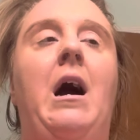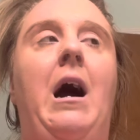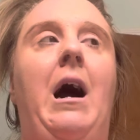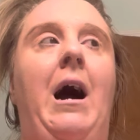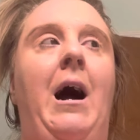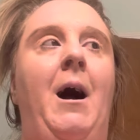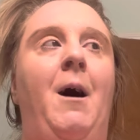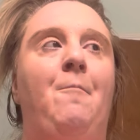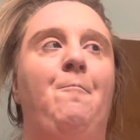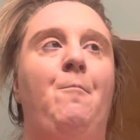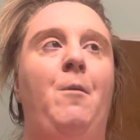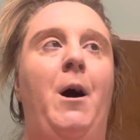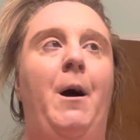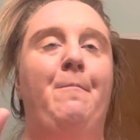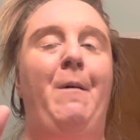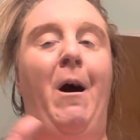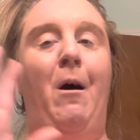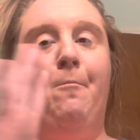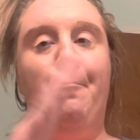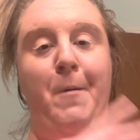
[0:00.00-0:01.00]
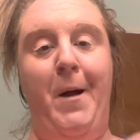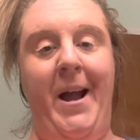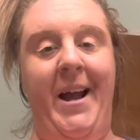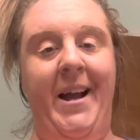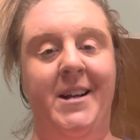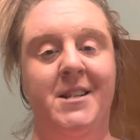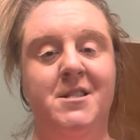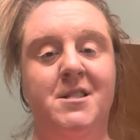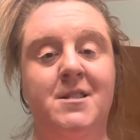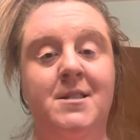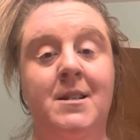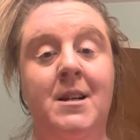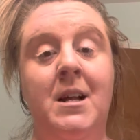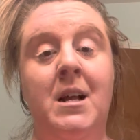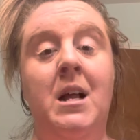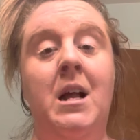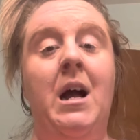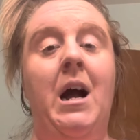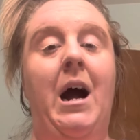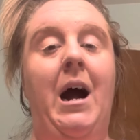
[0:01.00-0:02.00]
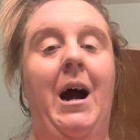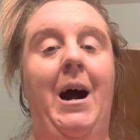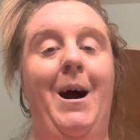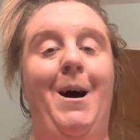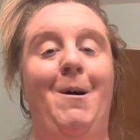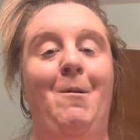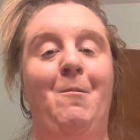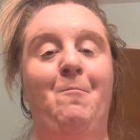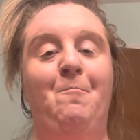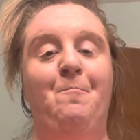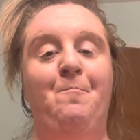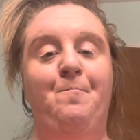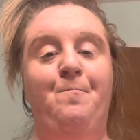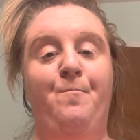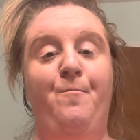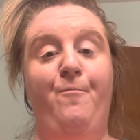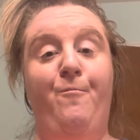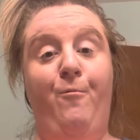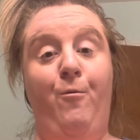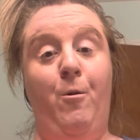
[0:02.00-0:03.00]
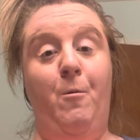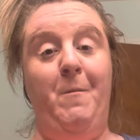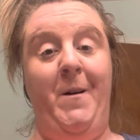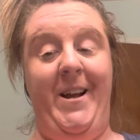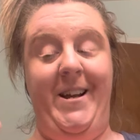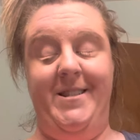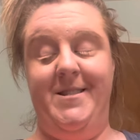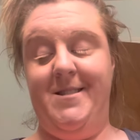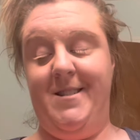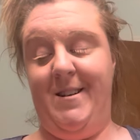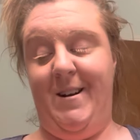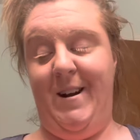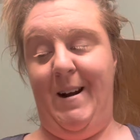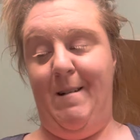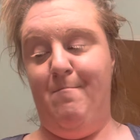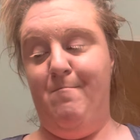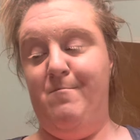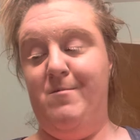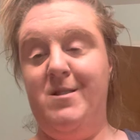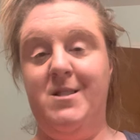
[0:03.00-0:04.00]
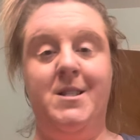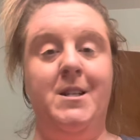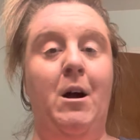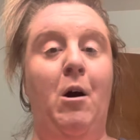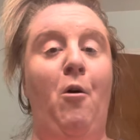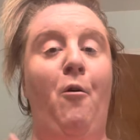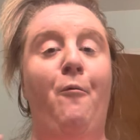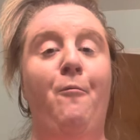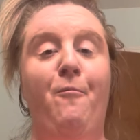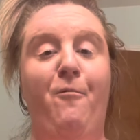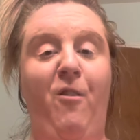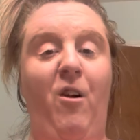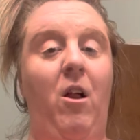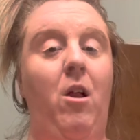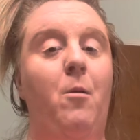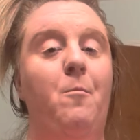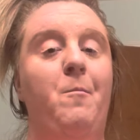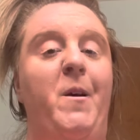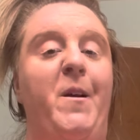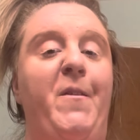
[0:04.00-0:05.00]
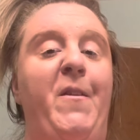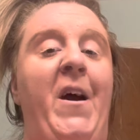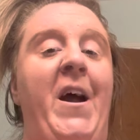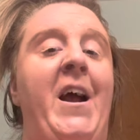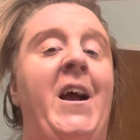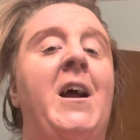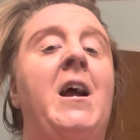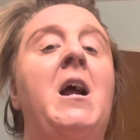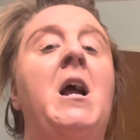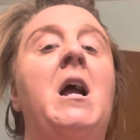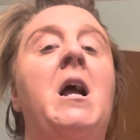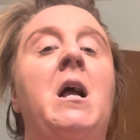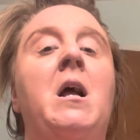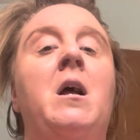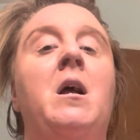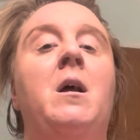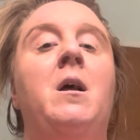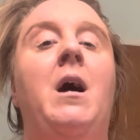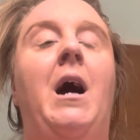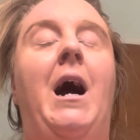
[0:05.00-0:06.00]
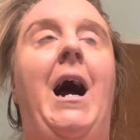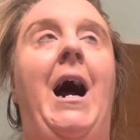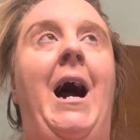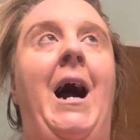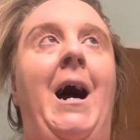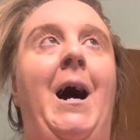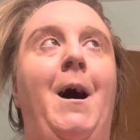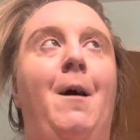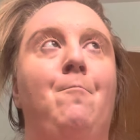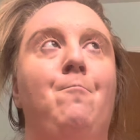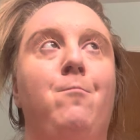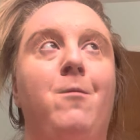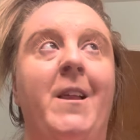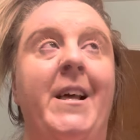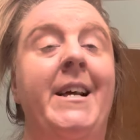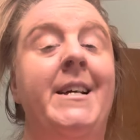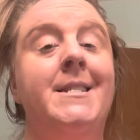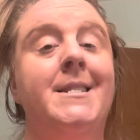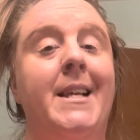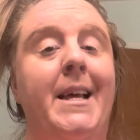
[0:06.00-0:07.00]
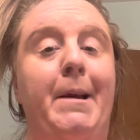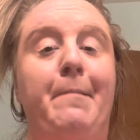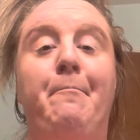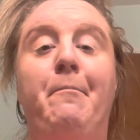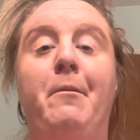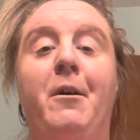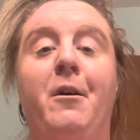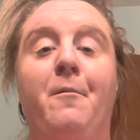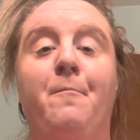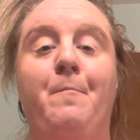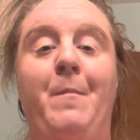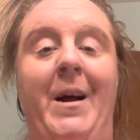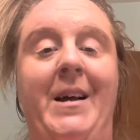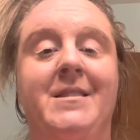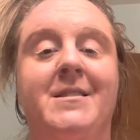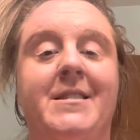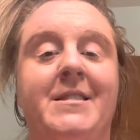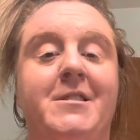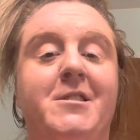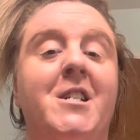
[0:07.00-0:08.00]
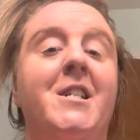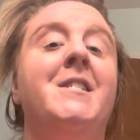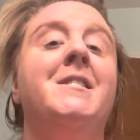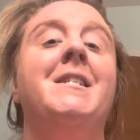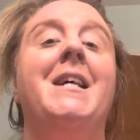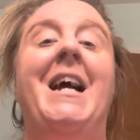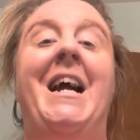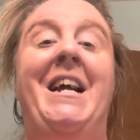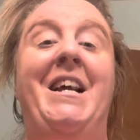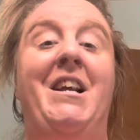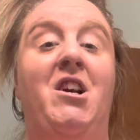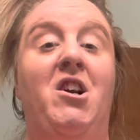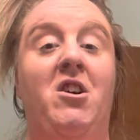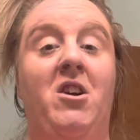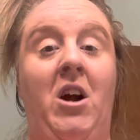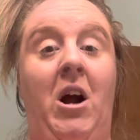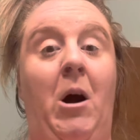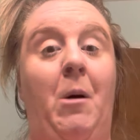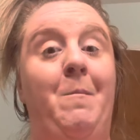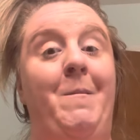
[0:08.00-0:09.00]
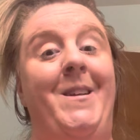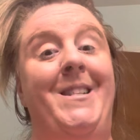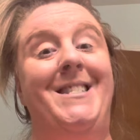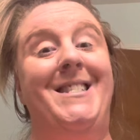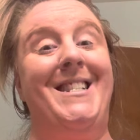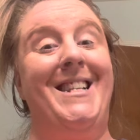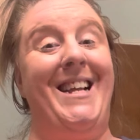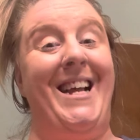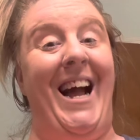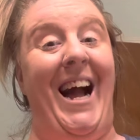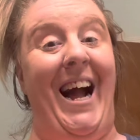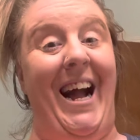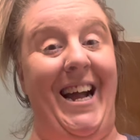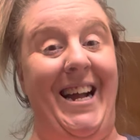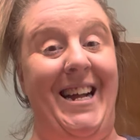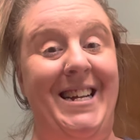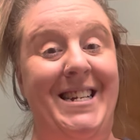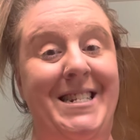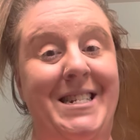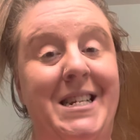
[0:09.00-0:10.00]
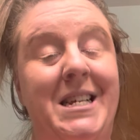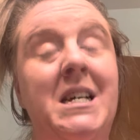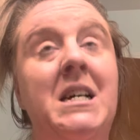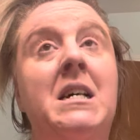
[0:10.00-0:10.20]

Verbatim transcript: um, about page um, for my Instagram. So follow me there. Uh, please keep your messages and your comments kind